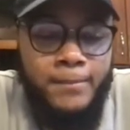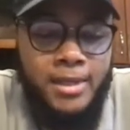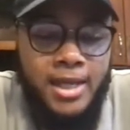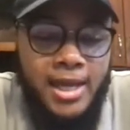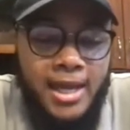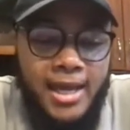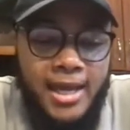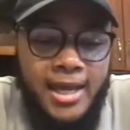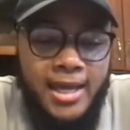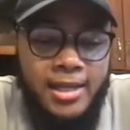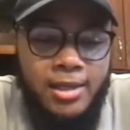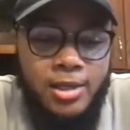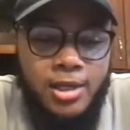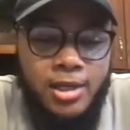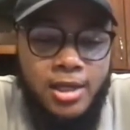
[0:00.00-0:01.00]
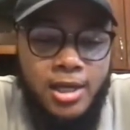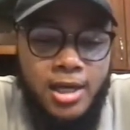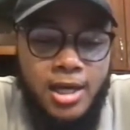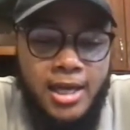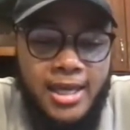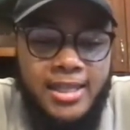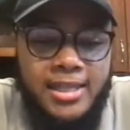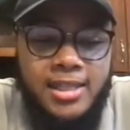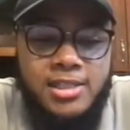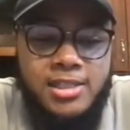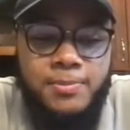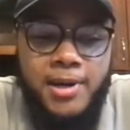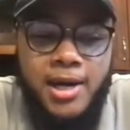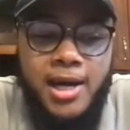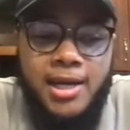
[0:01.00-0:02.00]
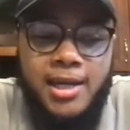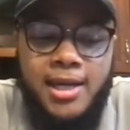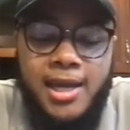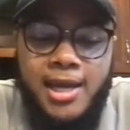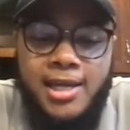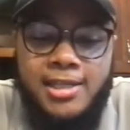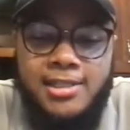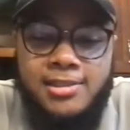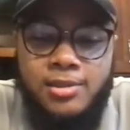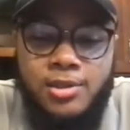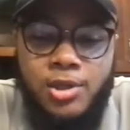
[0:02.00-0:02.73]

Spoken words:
And in this podcast,